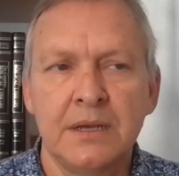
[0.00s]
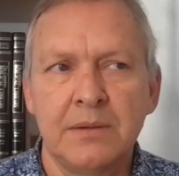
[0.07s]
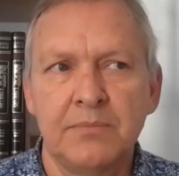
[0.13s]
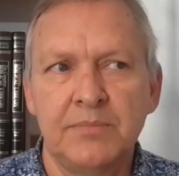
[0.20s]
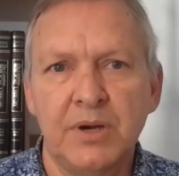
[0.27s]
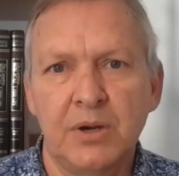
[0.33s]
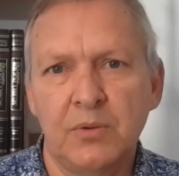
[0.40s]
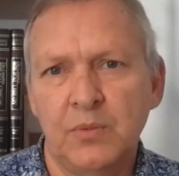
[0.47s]

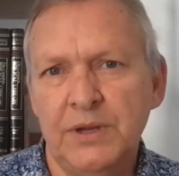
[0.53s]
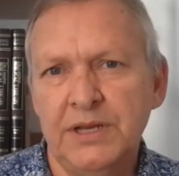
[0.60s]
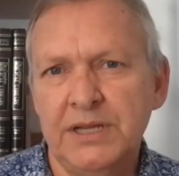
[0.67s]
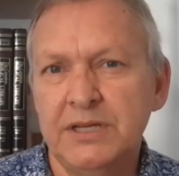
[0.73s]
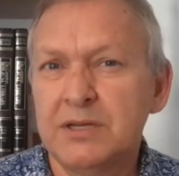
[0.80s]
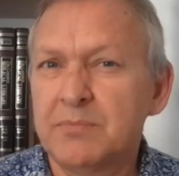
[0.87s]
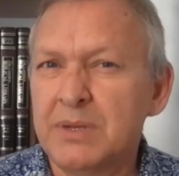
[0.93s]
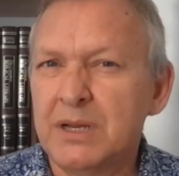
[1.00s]
but we
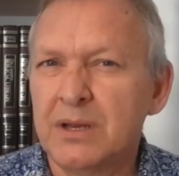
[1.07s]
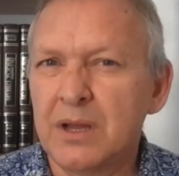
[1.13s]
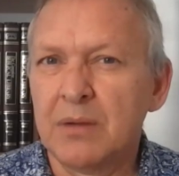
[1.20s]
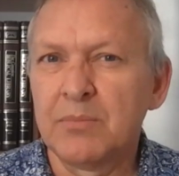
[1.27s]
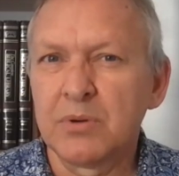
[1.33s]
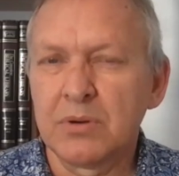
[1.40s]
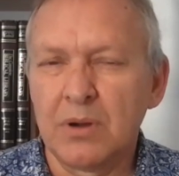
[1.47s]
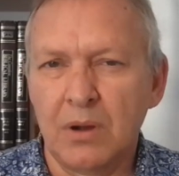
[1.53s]
need to be
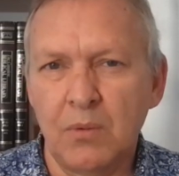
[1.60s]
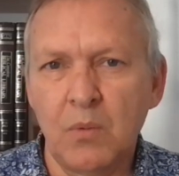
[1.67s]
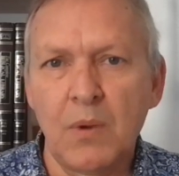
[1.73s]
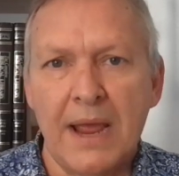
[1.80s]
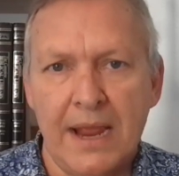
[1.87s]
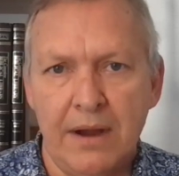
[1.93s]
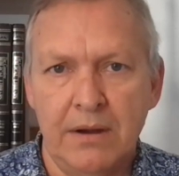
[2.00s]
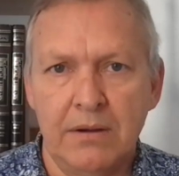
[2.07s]
number
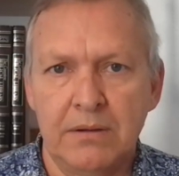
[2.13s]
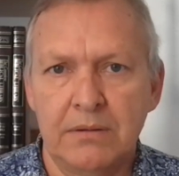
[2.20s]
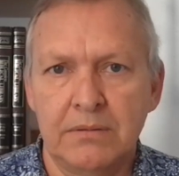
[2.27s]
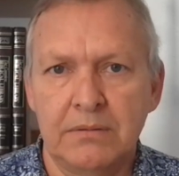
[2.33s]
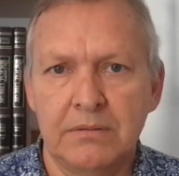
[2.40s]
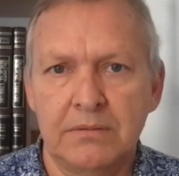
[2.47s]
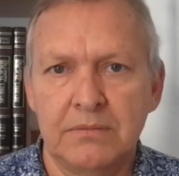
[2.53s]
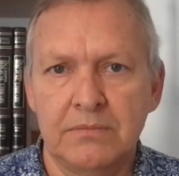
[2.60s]
aware.
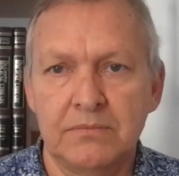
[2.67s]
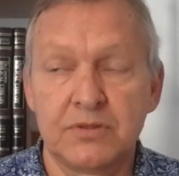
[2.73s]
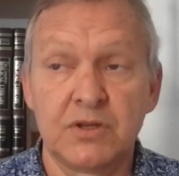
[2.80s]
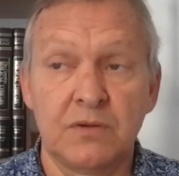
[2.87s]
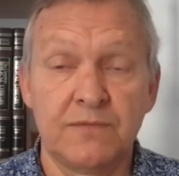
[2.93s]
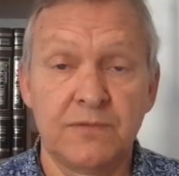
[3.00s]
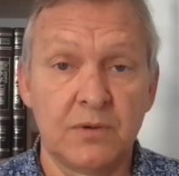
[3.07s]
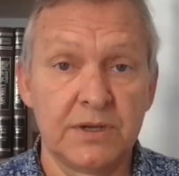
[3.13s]

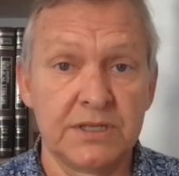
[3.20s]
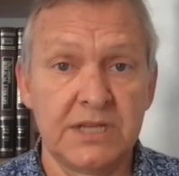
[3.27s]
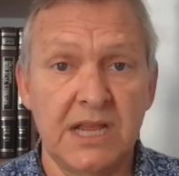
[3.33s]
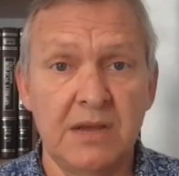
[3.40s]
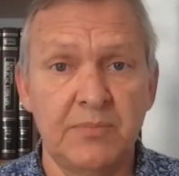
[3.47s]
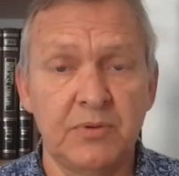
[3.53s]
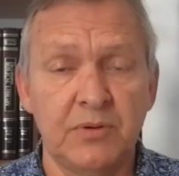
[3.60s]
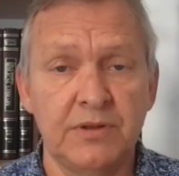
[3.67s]
So, for
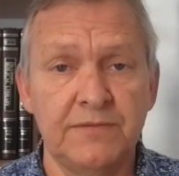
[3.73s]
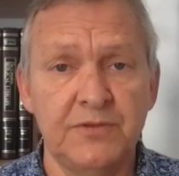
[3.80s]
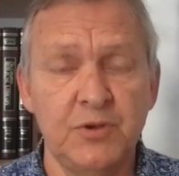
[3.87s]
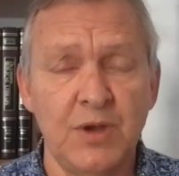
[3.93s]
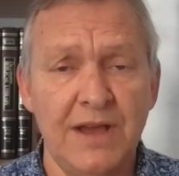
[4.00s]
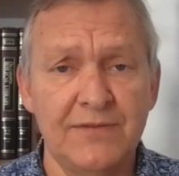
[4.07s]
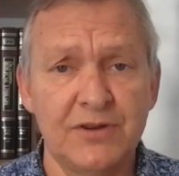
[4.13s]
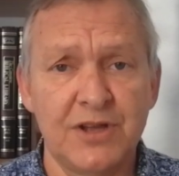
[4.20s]
example, if
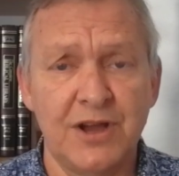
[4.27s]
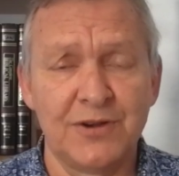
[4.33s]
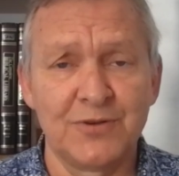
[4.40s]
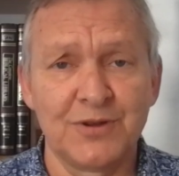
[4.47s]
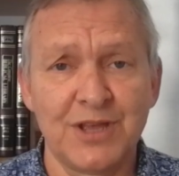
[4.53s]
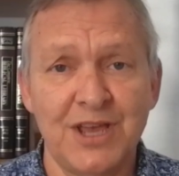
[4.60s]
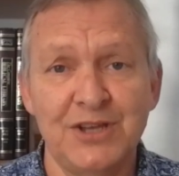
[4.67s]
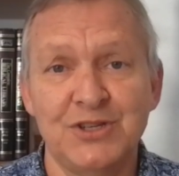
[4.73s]
you have a
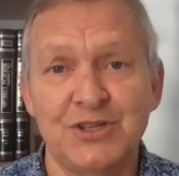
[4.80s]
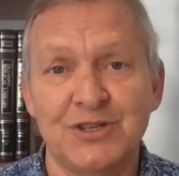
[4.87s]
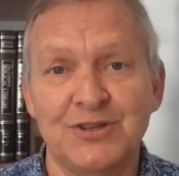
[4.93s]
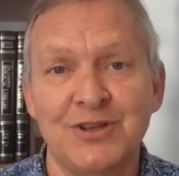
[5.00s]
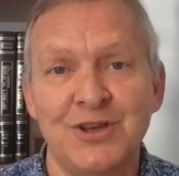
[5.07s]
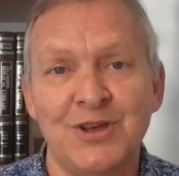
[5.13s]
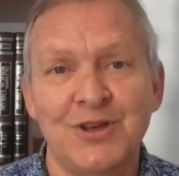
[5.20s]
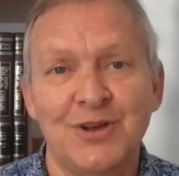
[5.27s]
congregation
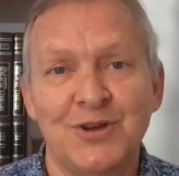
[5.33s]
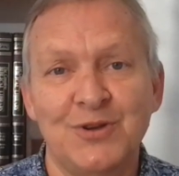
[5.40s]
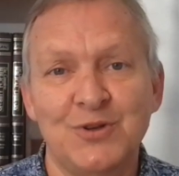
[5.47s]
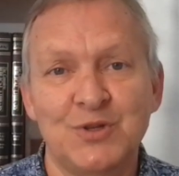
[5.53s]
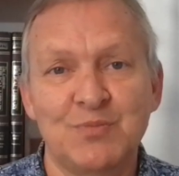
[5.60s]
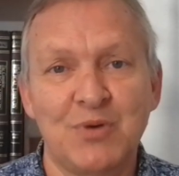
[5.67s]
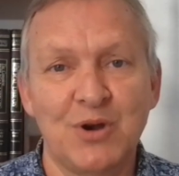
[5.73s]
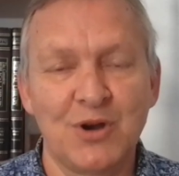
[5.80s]

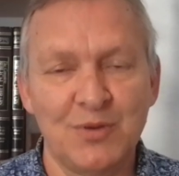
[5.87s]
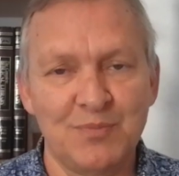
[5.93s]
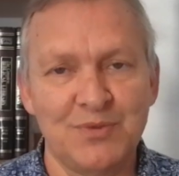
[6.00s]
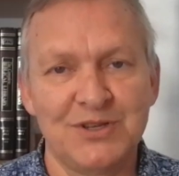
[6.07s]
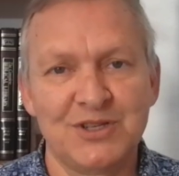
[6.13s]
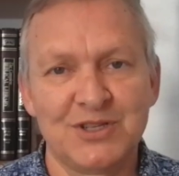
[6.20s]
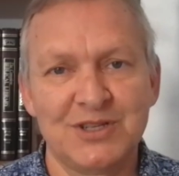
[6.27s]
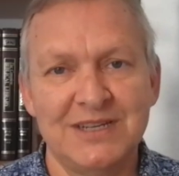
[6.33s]
whose
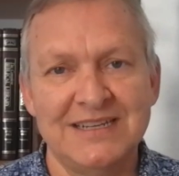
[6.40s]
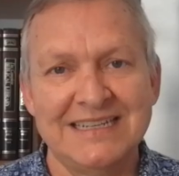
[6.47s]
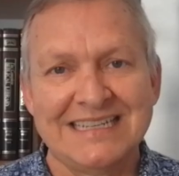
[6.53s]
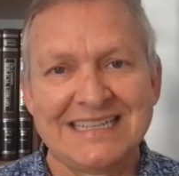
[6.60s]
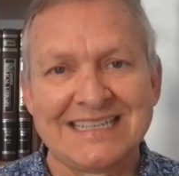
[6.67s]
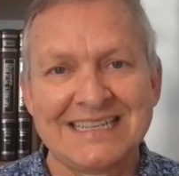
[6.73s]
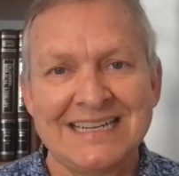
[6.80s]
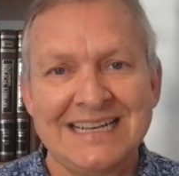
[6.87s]
purpose
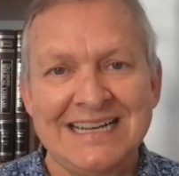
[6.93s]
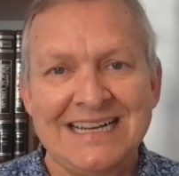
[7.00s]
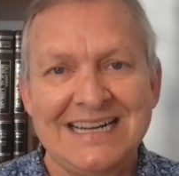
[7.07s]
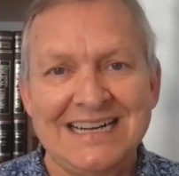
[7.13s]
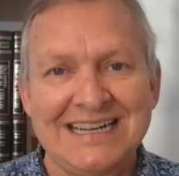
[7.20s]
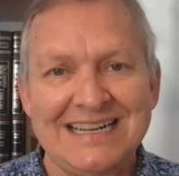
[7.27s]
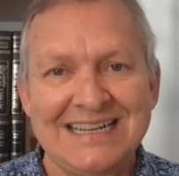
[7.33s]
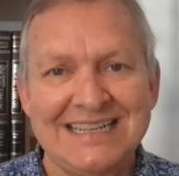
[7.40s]
is
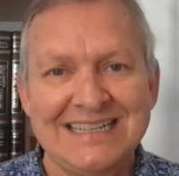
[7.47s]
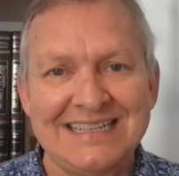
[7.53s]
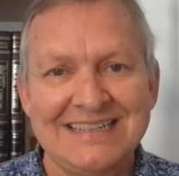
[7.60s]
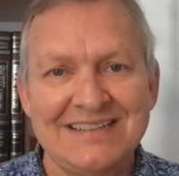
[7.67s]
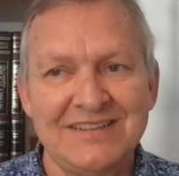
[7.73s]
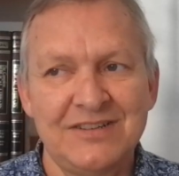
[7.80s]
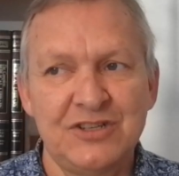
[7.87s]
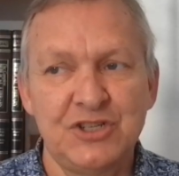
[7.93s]

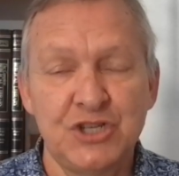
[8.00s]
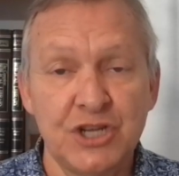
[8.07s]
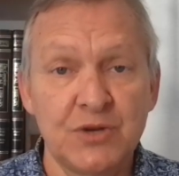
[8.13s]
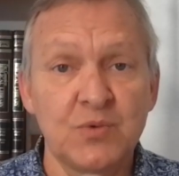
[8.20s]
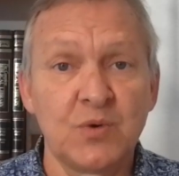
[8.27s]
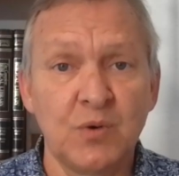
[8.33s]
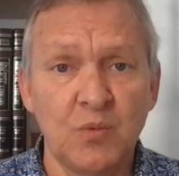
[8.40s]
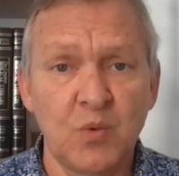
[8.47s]

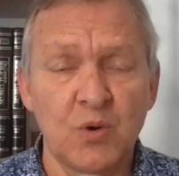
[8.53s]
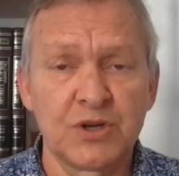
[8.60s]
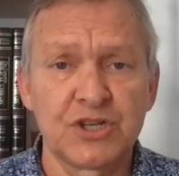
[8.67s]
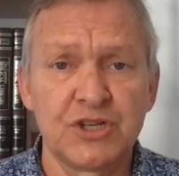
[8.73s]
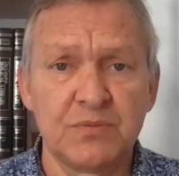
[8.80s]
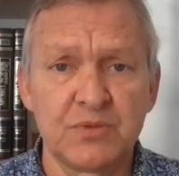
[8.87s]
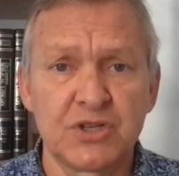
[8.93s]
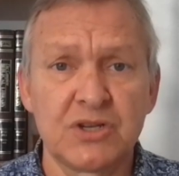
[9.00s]
general
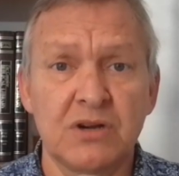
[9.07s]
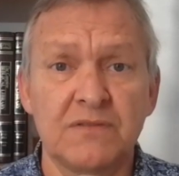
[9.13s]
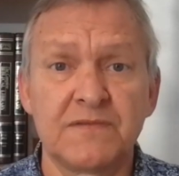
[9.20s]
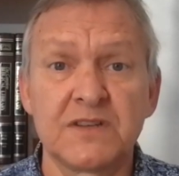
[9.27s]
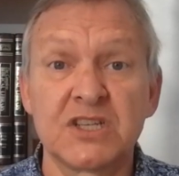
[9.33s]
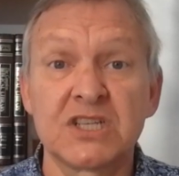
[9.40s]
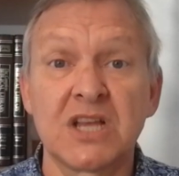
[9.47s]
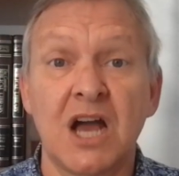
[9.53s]
worship
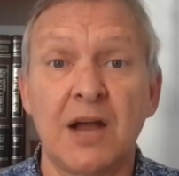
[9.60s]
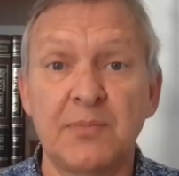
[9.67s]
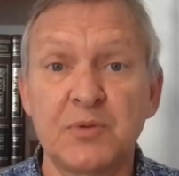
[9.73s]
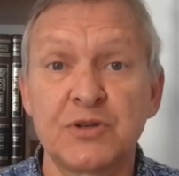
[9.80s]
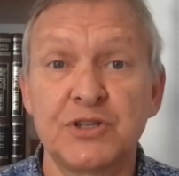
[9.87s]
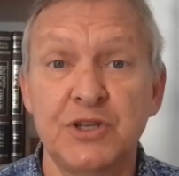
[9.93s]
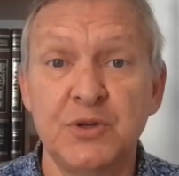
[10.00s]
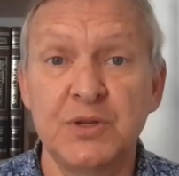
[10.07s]
service
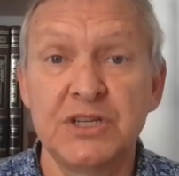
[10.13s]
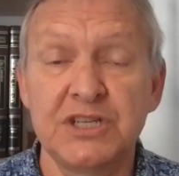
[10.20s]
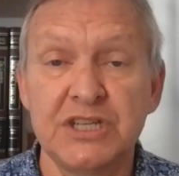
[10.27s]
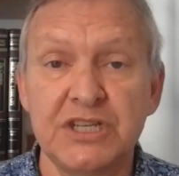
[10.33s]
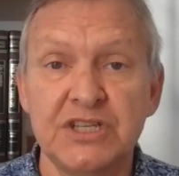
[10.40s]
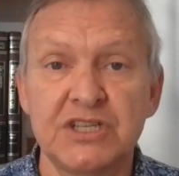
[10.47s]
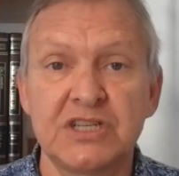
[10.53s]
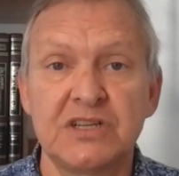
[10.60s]

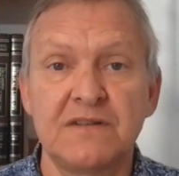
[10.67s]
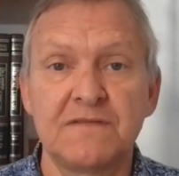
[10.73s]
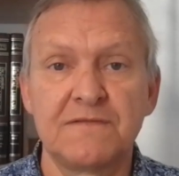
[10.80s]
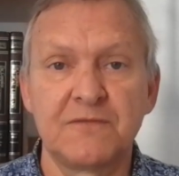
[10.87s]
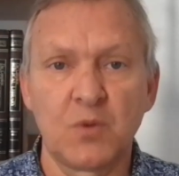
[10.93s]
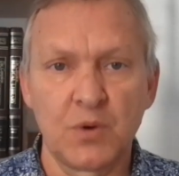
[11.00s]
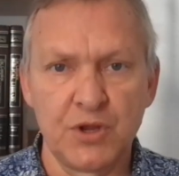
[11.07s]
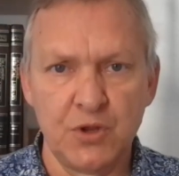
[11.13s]
opportunities
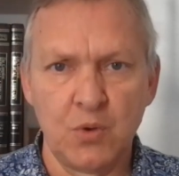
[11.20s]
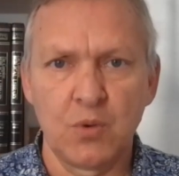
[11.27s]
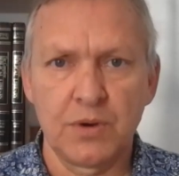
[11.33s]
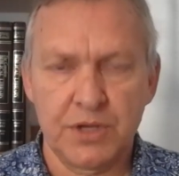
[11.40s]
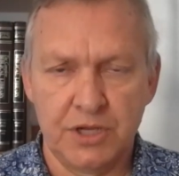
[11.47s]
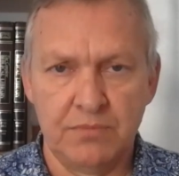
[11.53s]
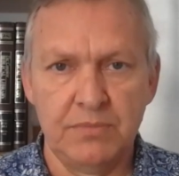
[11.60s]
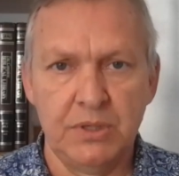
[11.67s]
for your
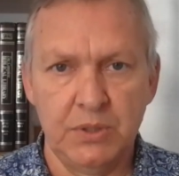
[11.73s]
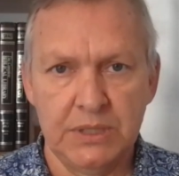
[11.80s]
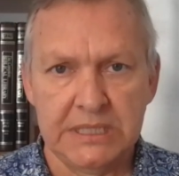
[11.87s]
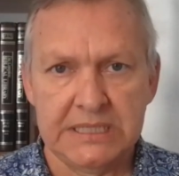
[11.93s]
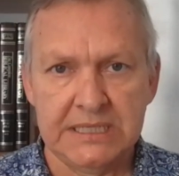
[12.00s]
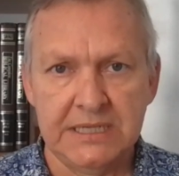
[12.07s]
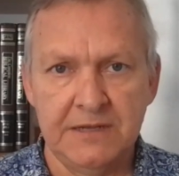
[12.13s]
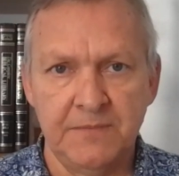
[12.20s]

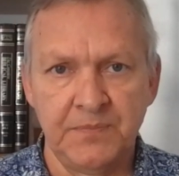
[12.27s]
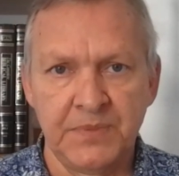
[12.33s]
community,